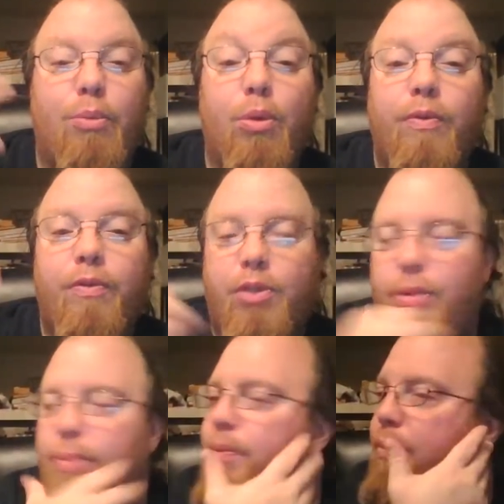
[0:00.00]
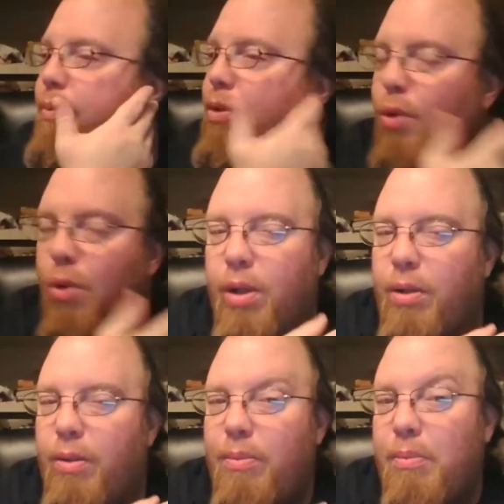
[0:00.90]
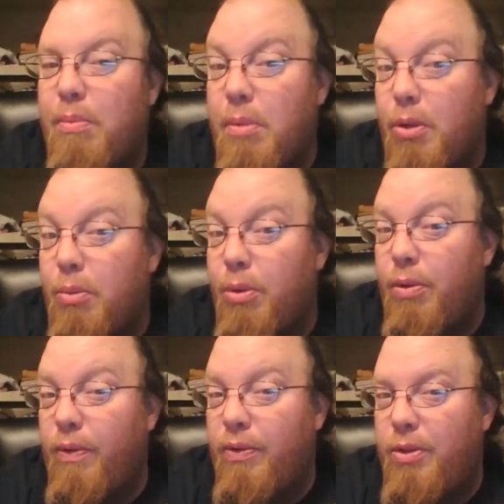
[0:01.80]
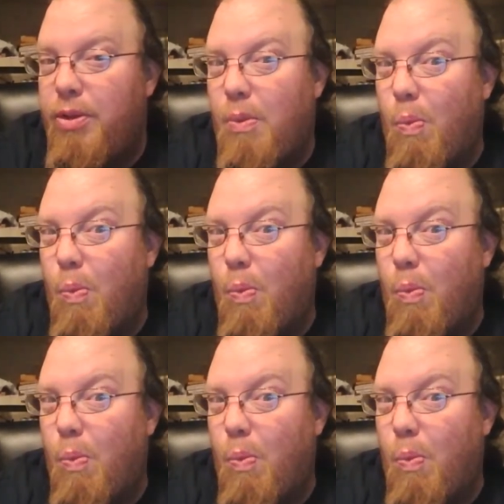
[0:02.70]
moves or new moves.